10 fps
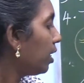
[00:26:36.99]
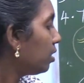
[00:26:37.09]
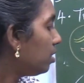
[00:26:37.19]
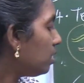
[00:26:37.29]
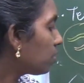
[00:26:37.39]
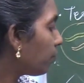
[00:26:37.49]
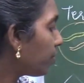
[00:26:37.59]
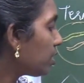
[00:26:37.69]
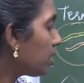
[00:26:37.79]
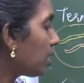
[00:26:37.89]
This
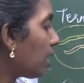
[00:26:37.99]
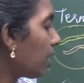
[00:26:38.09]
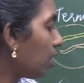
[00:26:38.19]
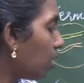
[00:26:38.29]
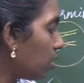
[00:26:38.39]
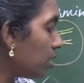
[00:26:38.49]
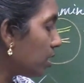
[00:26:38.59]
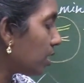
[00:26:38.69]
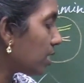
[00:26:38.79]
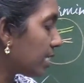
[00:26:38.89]
first and
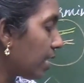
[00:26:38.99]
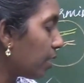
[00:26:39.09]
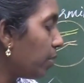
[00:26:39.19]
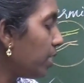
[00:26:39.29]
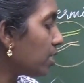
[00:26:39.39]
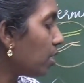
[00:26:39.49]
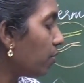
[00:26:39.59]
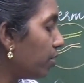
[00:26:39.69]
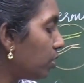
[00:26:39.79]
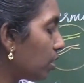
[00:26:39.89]
last segment
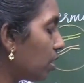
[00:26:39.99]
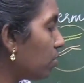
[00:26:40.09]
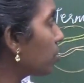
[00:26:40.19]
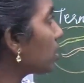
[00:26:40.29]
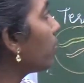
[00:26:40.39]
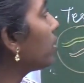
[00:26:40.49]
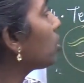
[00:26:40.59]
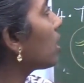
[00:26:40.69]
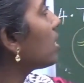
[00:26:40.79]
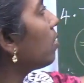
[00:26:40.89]
which
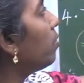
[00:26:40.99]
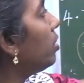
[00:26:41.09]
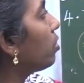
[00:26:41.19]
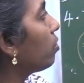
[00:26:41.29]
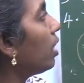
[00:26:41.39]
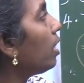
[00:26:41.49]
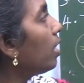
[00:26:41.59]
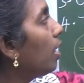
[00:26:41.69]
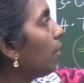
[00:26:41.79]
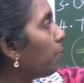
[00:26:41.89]
resemble to the
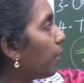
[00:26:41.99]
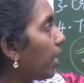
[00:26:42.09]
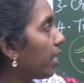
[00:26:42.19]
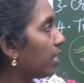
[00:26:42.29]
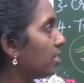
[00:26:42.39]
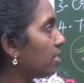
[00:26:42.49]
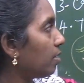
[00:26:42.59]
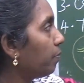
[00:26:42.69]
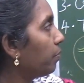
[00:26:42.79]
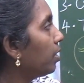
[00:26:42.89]
parent,
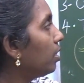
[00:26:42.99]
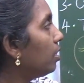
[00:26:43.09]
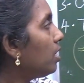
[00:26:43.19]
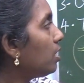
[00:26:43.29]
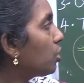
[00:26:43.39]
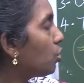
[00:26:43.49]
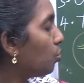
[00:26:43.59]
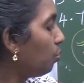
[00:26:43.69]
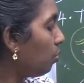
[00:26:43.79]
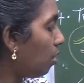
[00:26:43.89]
these
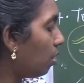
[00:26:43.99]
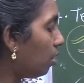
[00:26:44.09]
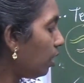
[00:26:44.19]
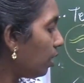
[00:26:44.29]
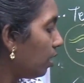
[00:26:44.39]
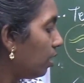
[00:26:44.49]
two are